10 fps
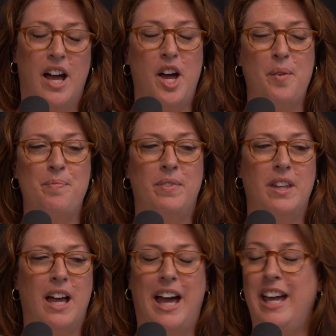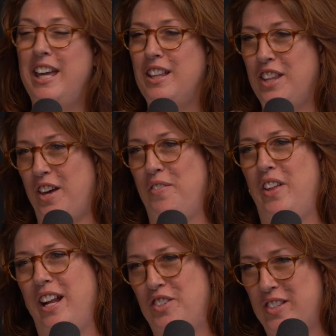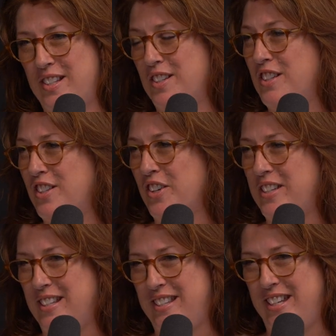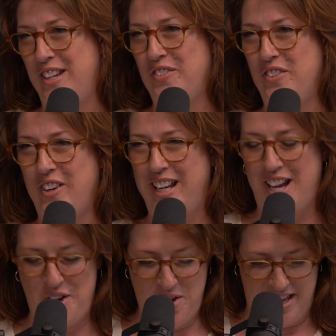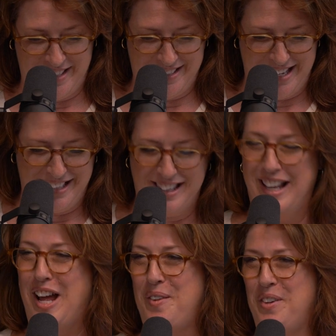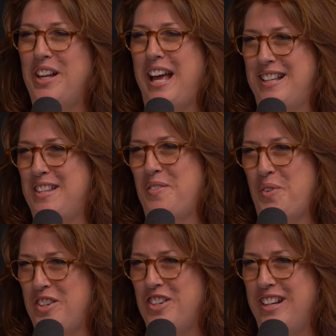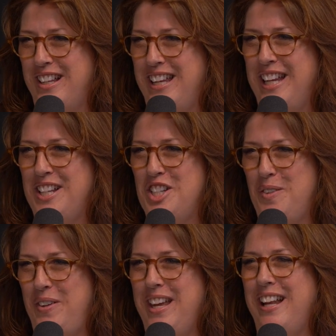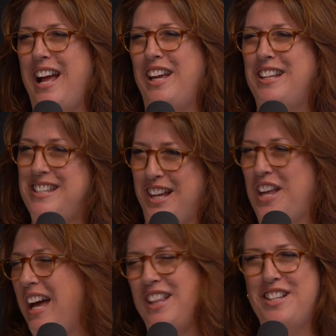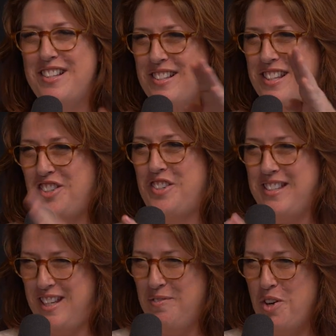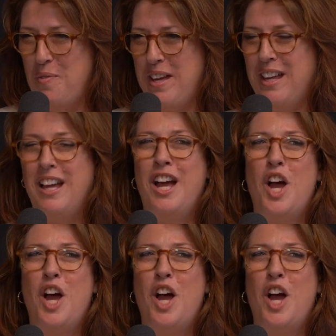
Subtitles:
I love that I just looked at Steve right now and said that I'm going to ask him a question on the ENTP. And I could tell this is such a Steve moment